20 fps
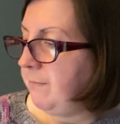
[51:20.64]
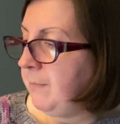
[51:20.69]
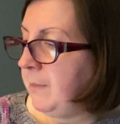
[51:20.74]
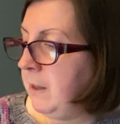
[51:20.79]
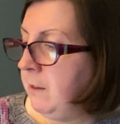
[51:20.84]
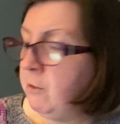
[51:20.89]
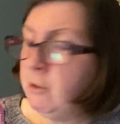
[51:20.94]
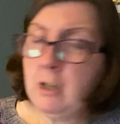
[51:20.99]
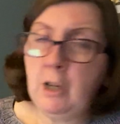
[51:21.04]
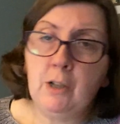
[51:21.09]
I
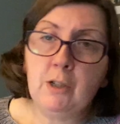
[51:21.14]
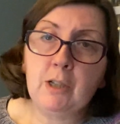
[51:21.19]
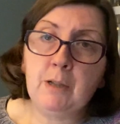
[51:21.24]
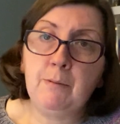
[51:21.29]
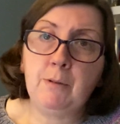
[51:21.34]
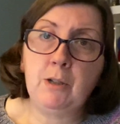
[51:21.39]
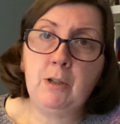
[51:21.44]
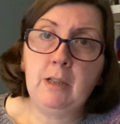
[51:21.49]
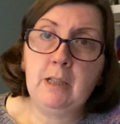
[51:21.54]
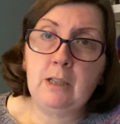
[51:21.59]
told you I'm
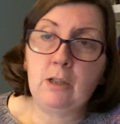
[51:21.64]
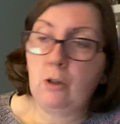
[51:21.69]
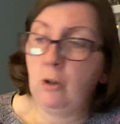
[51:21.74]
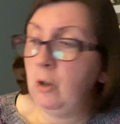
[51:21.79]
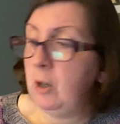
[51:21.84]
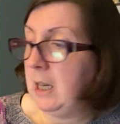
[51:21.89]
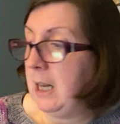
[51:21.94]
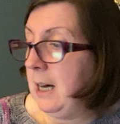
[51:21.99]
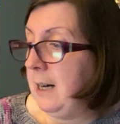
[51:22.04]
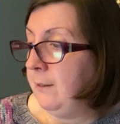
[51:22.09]
doing this
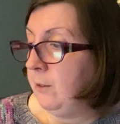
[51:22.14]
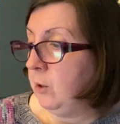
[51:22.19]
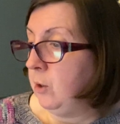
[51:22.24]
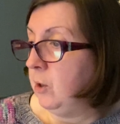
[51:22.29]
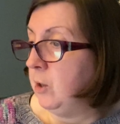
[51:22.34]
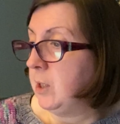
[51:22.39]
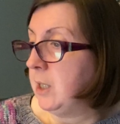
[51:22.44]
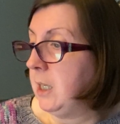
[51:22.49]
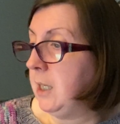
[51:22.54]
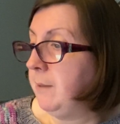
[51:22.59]
all out of
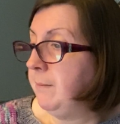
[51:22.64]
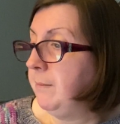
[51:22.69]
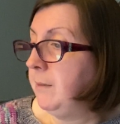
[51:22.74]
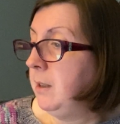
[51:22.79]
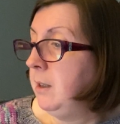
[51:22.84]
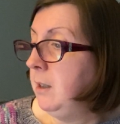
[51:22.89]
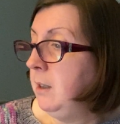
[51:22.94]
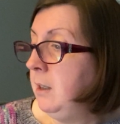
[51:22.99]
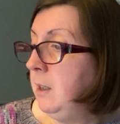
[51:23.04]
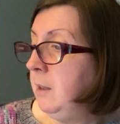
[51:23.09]
order,
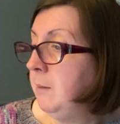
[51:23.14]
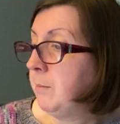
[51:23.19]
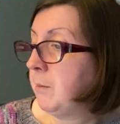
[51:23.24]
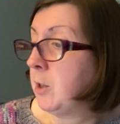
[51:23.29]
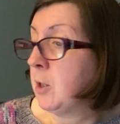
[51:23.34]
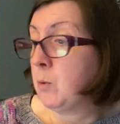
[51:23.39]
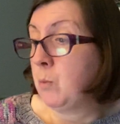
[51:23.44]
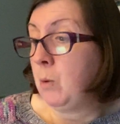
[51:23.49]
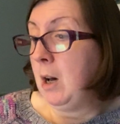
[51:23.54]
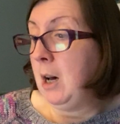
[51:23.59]

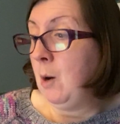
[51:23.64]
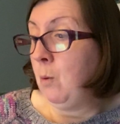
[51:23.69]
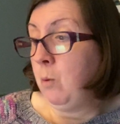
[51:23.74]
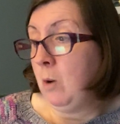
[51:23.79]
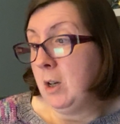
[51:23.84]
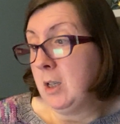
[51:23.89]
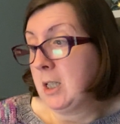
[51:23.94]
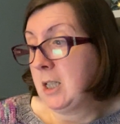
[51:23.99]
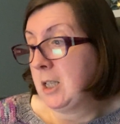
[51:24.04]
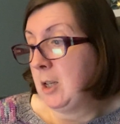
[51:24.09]
because what I
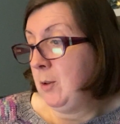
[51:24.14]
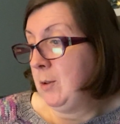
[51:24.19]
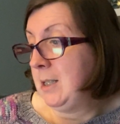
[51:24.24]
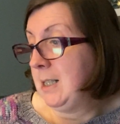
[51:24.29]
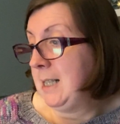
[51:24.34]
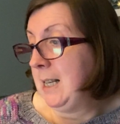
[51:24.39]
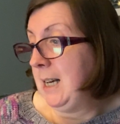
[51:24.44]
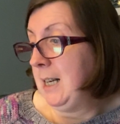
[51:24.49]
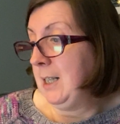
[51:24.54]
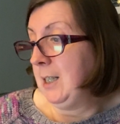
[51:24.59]
was going to
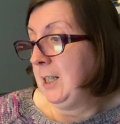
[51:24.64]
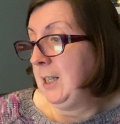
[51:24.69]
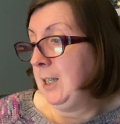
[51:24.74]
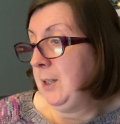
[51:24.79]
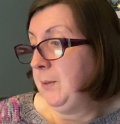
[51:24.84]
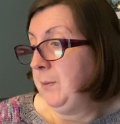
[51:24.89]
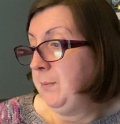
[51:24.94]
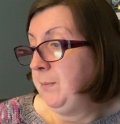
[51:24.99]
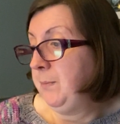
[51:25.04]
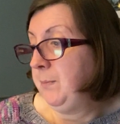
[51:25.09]
tell
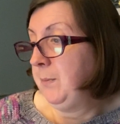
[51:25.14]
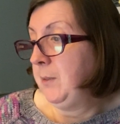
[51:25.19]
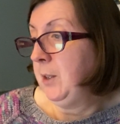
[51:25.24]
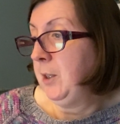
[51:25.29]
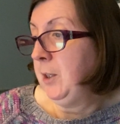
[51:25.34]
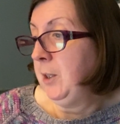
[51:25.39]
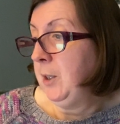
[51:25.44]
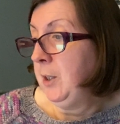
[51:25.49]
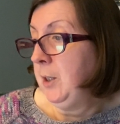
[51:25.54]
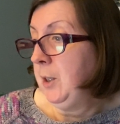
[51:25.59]
you
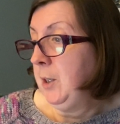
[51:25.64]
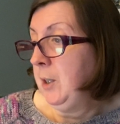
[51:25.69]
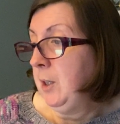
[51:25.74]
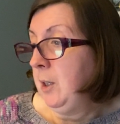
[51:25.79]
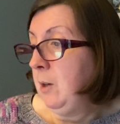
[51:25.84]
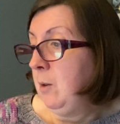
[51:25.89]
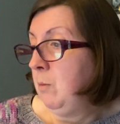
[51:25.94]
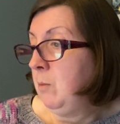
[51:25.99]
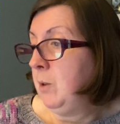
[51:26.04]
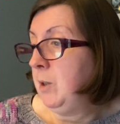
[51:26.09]

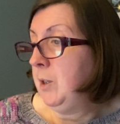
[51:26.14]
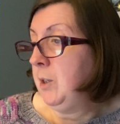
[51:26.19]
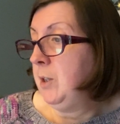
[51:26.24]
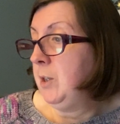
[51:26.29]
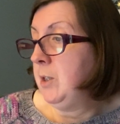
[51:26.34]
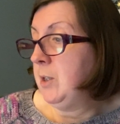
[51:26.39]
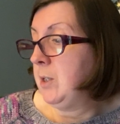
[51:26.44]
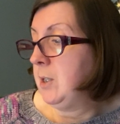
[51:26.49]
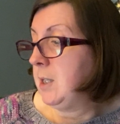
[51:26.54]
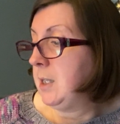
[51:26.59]

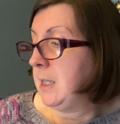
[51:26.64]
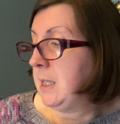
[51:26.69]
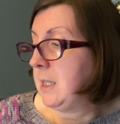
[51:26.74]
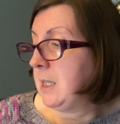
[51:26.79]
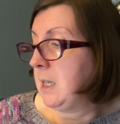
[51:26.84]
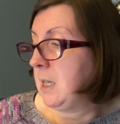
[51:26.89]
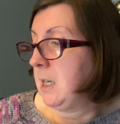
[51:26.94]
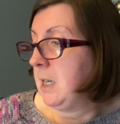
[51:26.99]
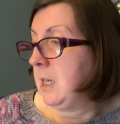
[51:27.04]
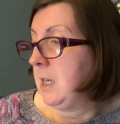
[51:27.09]
was
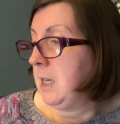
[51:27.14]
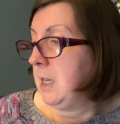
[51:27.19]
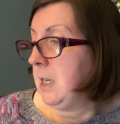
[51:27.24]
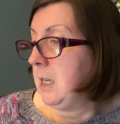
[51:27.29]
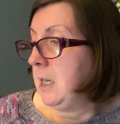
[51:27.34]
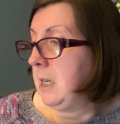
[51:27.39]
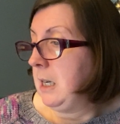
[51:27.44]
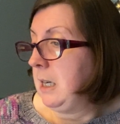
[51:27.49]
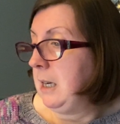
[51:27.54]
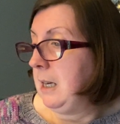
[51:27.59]

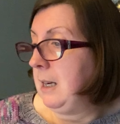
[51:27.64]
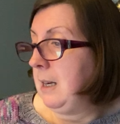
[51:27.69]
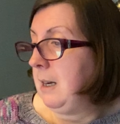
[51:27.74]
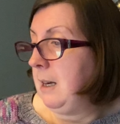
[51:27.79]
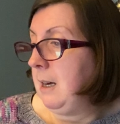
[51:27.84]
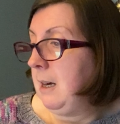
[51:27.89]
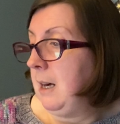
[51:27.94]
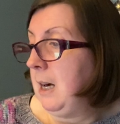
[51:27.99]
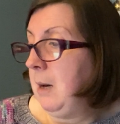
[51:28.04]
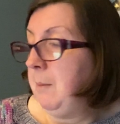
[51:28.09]

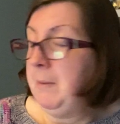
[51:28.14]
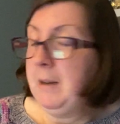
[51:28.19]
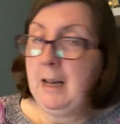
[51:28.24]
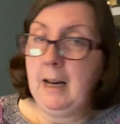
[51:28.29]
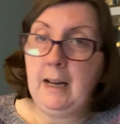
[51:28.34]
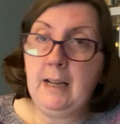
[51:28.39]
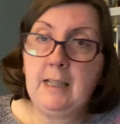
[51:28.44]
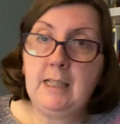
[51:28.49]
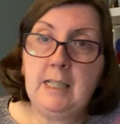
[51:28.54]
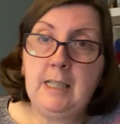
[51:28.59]
how many
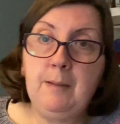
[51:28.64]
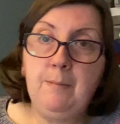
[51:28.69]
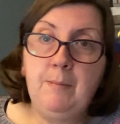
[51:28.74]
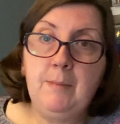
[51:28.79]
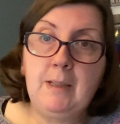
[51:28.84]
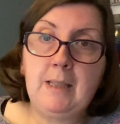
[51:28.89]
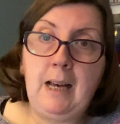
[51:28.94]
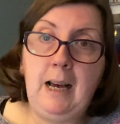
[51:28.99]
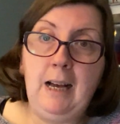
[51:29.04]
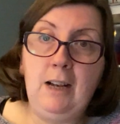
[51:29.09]
items
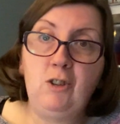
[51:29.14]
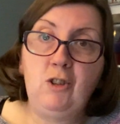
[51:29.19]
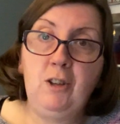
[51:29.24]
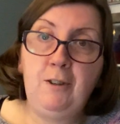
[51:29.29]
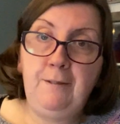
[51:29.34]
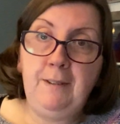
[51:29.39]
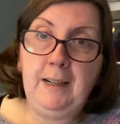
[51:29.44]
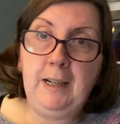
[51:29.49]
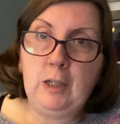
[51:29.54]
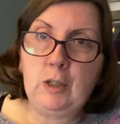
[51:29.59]
that I actually
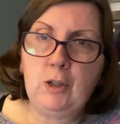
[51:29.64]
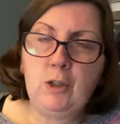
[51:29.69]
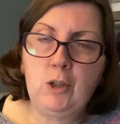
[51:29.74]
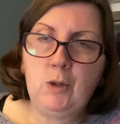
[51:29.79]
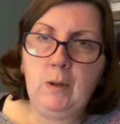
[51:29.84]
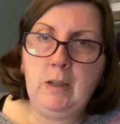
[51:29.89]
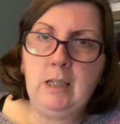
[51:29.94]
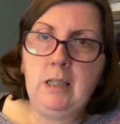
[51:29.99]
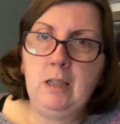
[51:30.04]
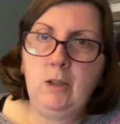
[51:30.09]
finished in
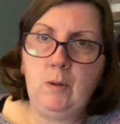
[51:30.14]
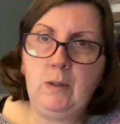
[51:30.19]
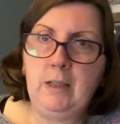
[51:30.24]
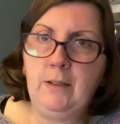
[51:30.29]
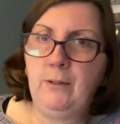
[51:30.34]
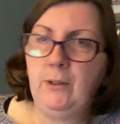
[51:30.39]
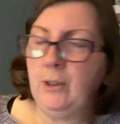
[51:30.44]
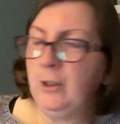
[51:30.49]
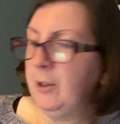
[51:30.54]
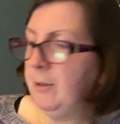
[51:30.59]

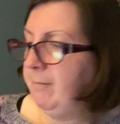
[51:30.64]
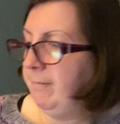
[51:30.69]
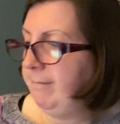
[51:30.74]
2024.